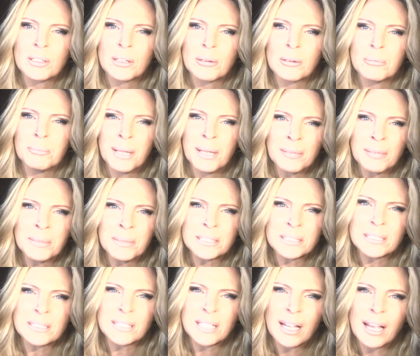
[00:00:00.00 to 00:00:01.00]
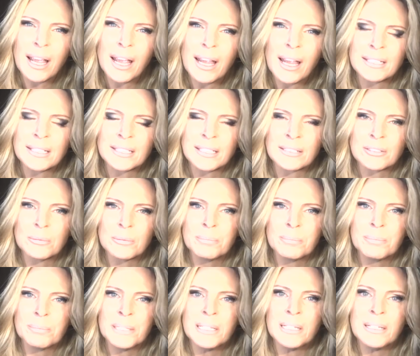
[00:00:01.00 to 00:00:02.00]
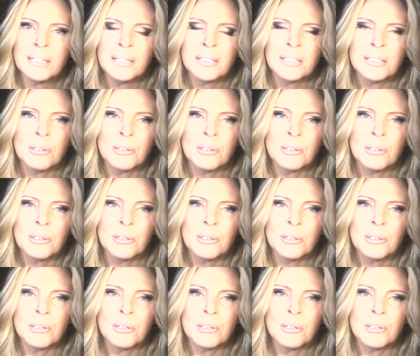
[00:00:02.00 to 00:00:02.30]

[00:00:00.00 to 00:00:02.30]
make mistakes, and to be